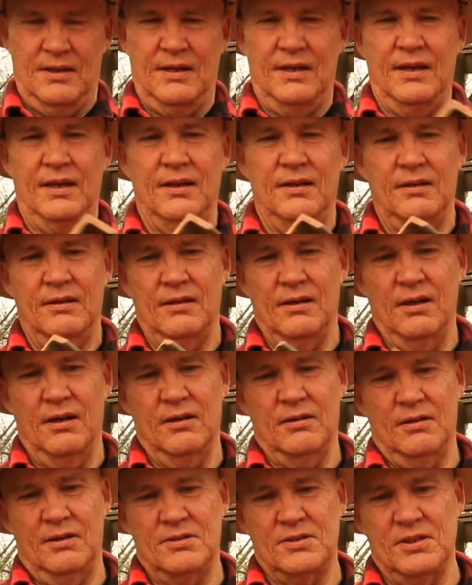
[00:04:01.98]
and
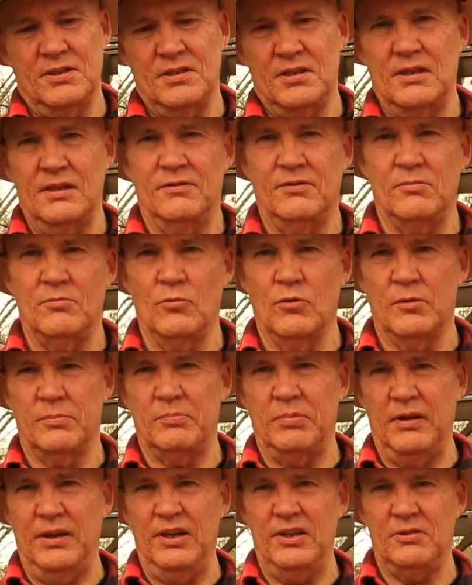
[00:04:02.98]
it just gives more
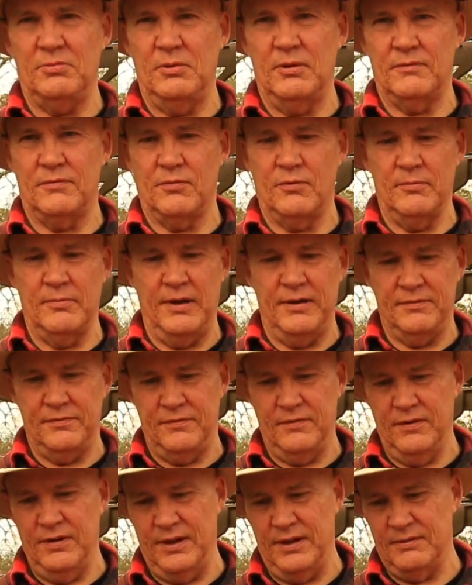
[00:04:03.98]
placement for my
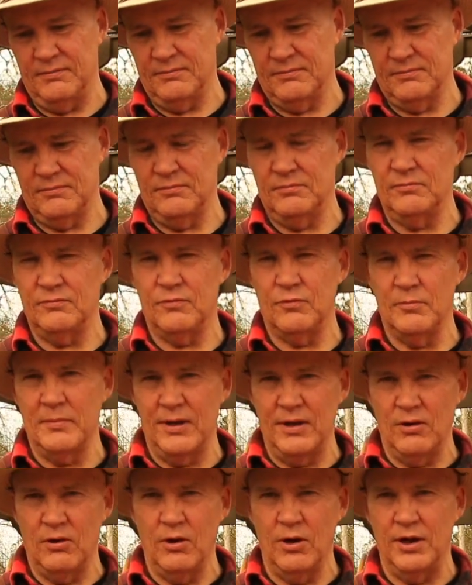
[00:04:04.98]
foot, for
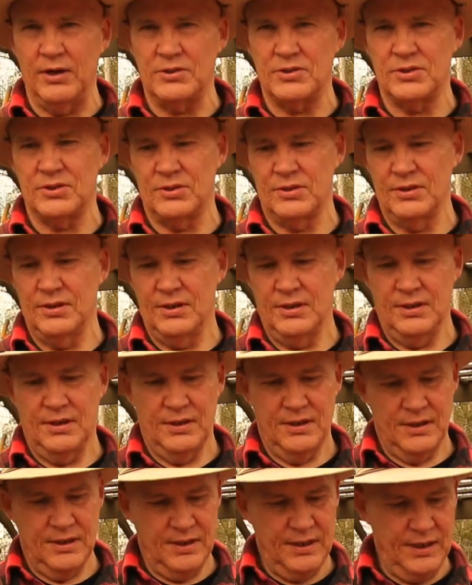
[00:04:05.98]
my arch,
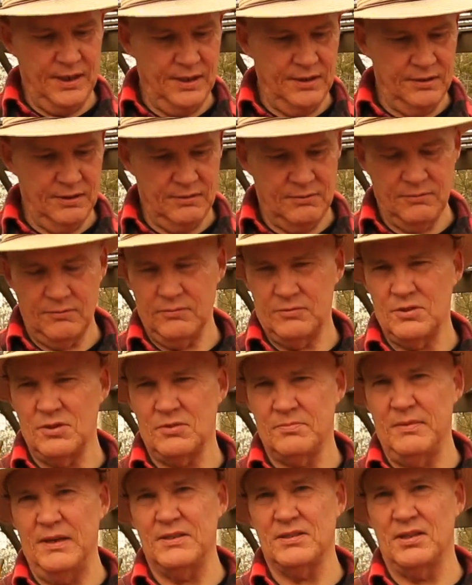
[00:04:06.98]
and it
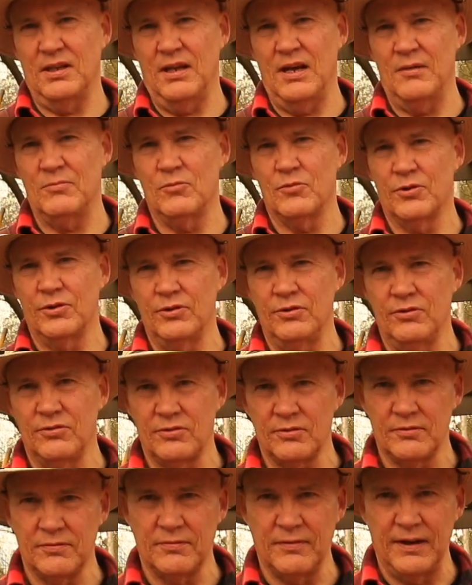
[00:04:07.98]
just makes it a lot more
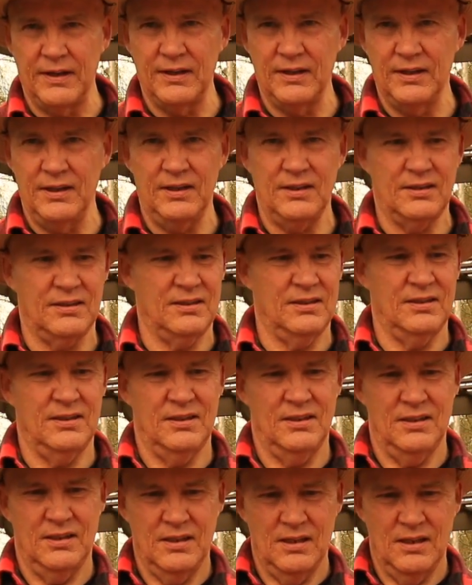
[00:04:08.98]
user-friendly.
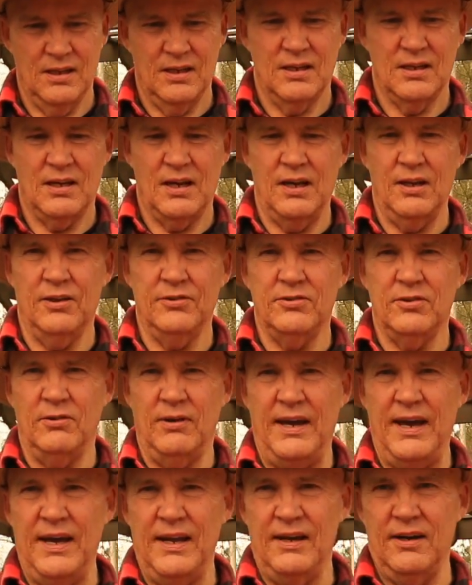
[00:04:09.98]
I also
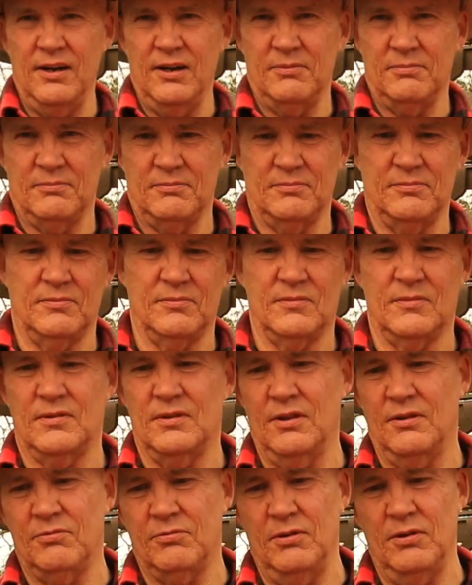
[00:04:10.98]
added a
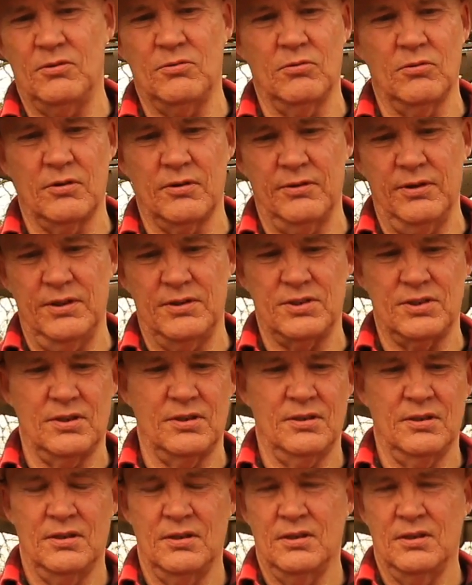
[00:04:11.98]
3/4-inch